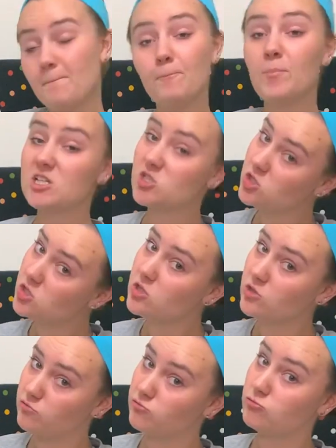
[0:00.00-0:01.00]
But do
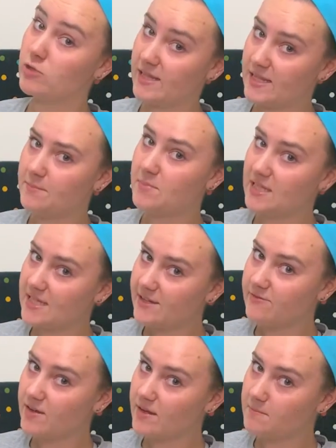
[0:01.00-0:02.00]
you really believe
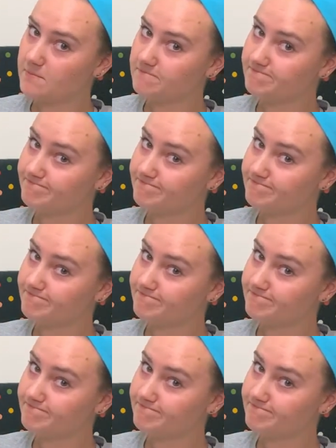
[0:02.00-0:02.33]
him?